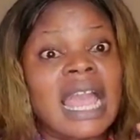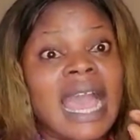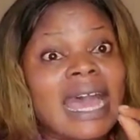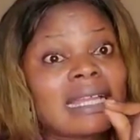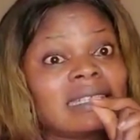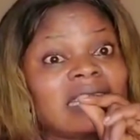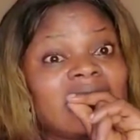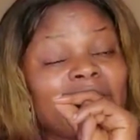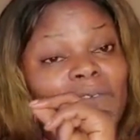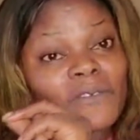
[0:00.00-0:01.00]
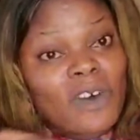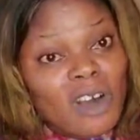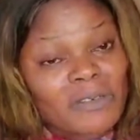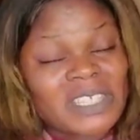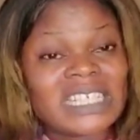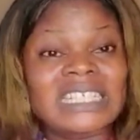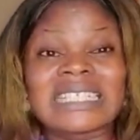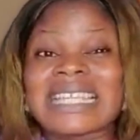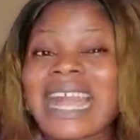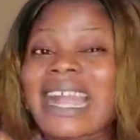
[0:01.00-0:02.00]
and involved in
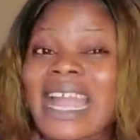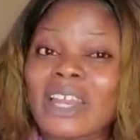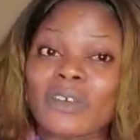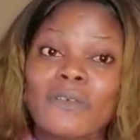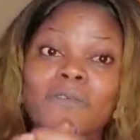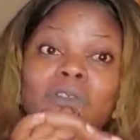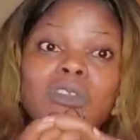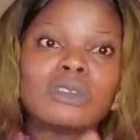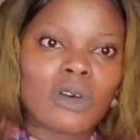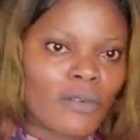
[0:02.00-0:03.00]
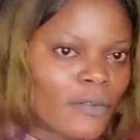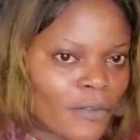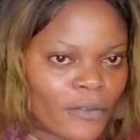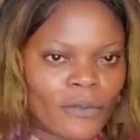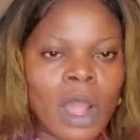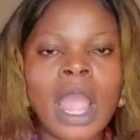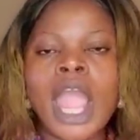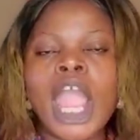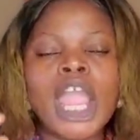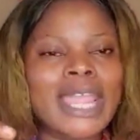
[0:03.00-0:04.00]
that kind of stuff
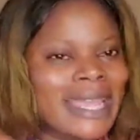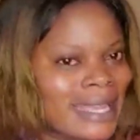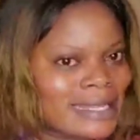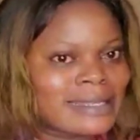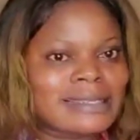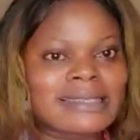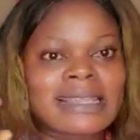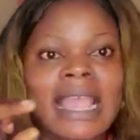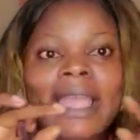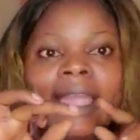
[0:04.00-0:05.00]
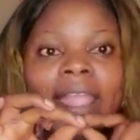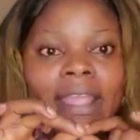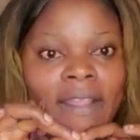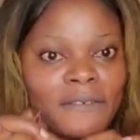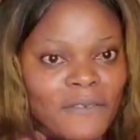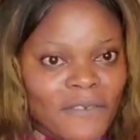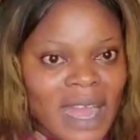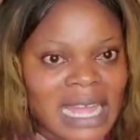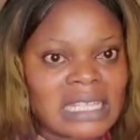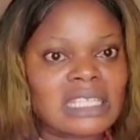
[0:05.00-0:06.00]
is, in
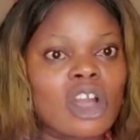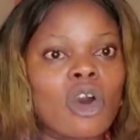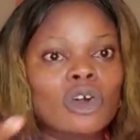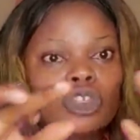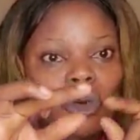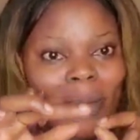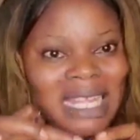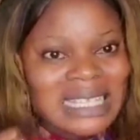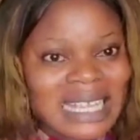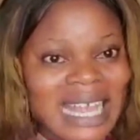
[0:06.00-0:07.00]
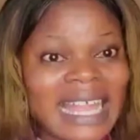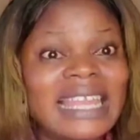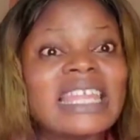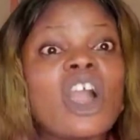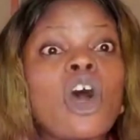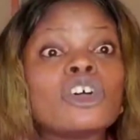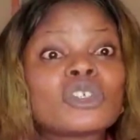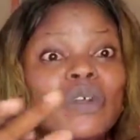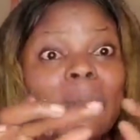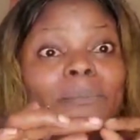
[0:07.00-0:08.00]
fact, automatically
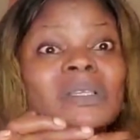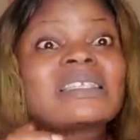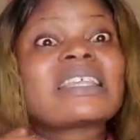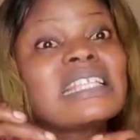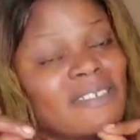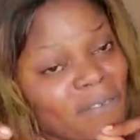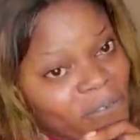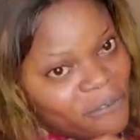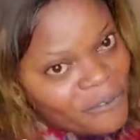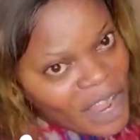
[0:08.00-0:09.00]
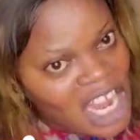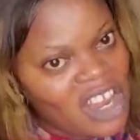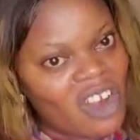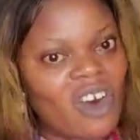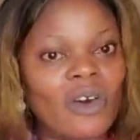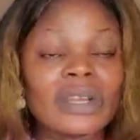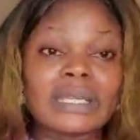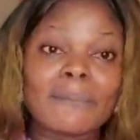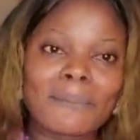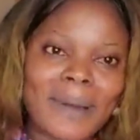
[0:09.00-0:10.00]
100% failure on the
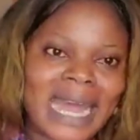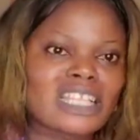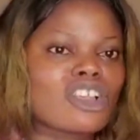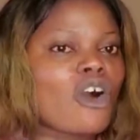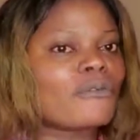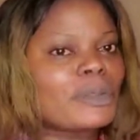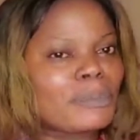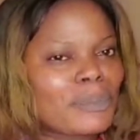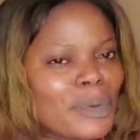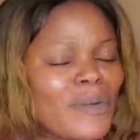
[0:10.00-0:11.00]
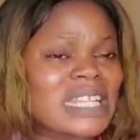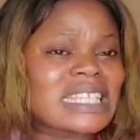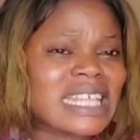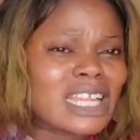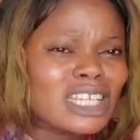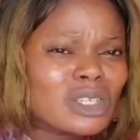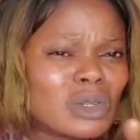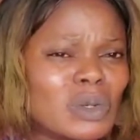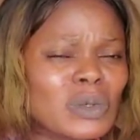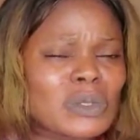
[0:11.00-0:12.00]
part of the parents. Then the
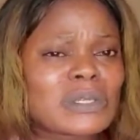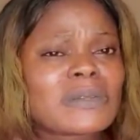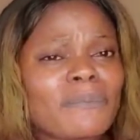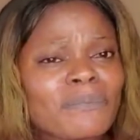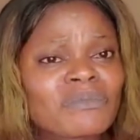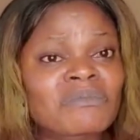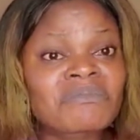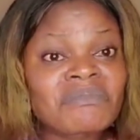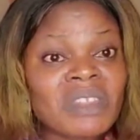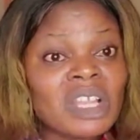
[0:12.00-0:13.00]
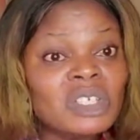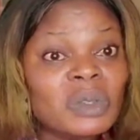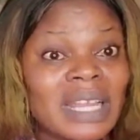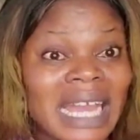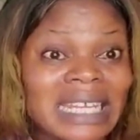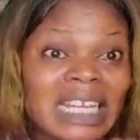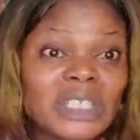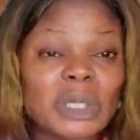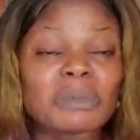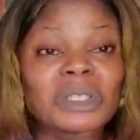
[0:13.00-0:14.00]
schools, you gathered
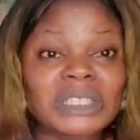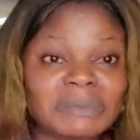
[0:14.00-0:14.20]
your money,